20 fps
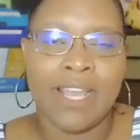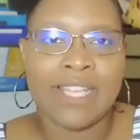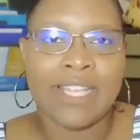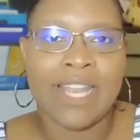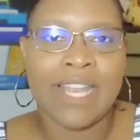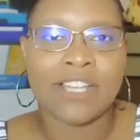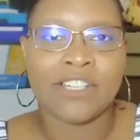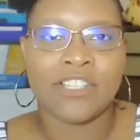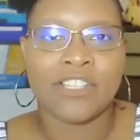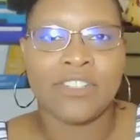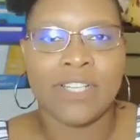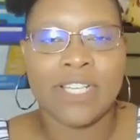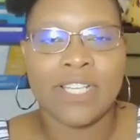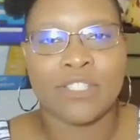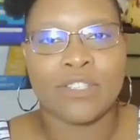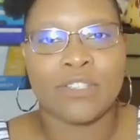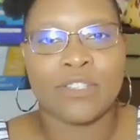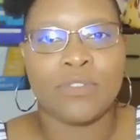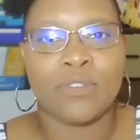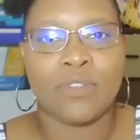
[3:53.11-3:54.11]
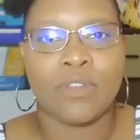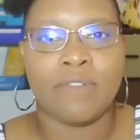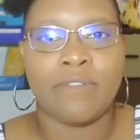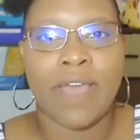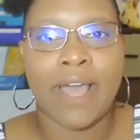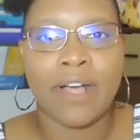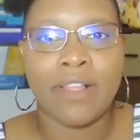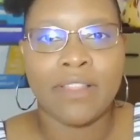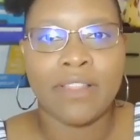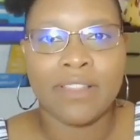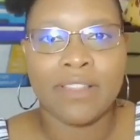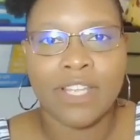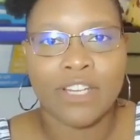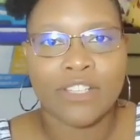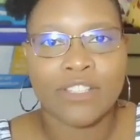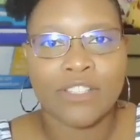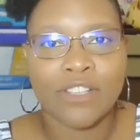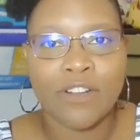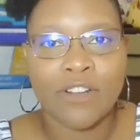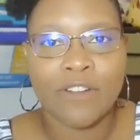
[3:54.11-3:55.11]
The National Institute of Health did
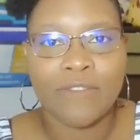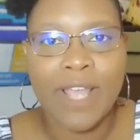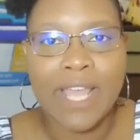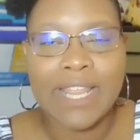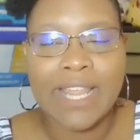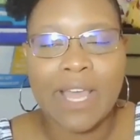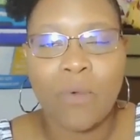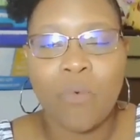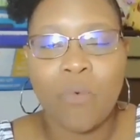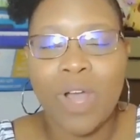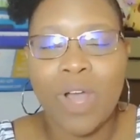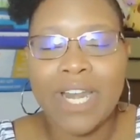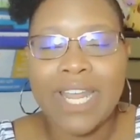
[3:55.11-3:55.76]
a survey that